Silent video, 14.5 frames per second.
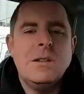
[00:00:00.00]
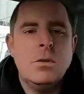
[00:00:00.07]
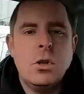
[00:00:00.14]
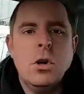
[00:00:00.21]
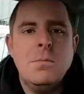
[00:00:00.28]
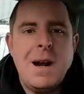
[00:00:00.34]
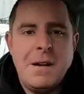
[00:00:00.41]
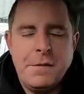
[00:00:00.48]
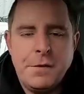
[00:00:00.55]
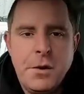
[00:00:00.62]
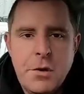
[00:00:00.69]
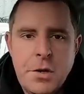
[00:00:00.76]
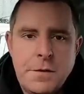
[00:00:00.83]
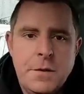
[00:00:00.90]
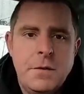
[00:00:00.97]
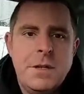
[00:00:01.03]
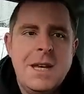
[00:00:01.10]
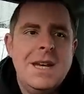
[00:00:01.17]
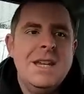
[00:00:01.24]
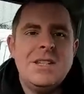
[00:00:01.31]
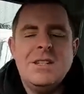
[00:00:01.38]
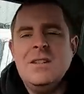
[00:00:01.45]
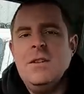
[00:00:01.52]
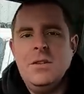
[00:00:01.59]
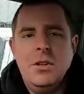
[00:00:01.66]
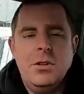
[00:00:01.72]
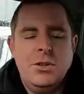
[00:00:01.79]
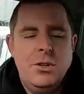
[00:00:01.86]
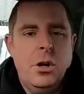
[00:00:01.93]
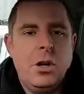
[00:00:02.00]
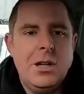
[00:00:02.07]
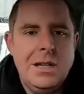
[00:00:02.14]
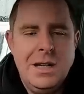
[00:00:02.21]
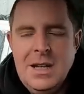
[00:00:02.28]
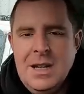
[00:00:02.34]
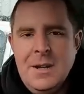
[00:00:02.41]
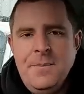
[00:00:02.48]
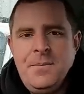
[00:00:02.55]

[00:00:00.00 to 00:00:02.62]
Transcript: they'll come back through in a few years, and you know, it's not going to...